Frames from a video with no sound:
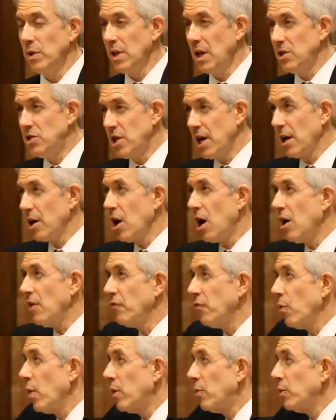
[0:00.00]
when they check
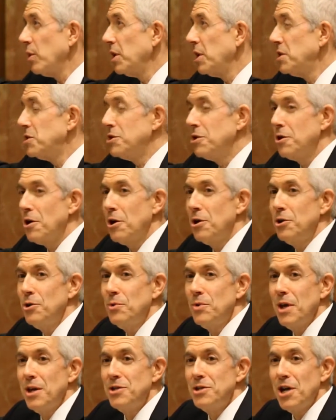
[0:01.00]
off what religion are
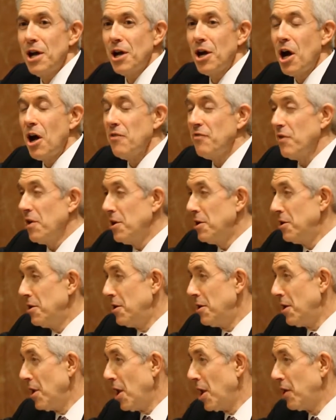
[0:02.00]
you, they check off
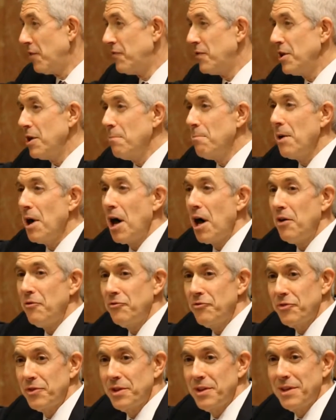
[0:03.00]
none of the
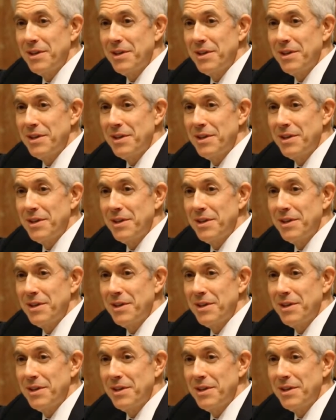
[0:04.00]
above.